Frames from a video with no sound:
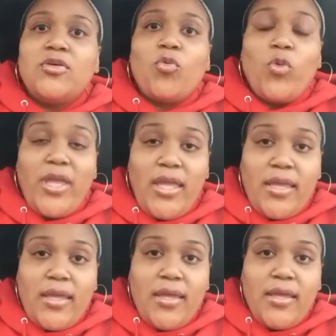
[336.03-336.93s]

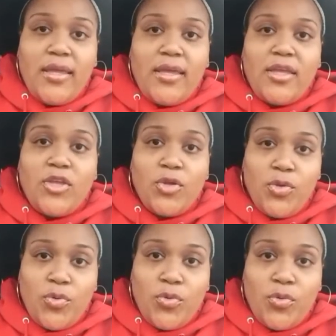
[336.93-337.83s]
we,
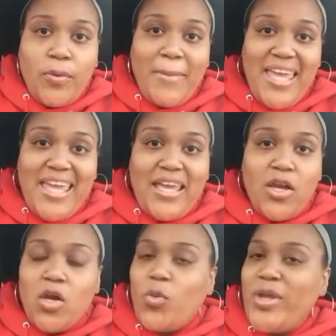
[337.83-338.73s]
you, me,
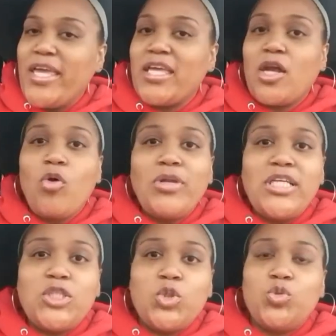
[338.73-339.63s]
we can
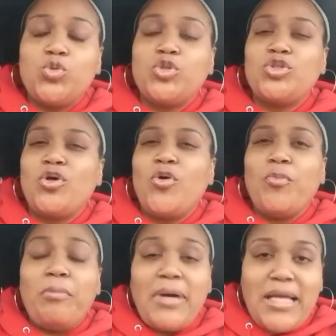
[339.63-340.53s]
only do so
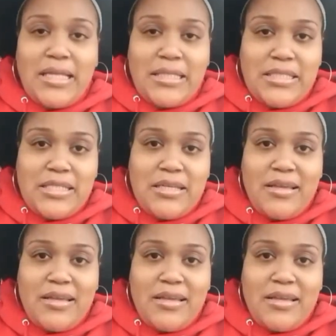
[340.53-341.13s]
much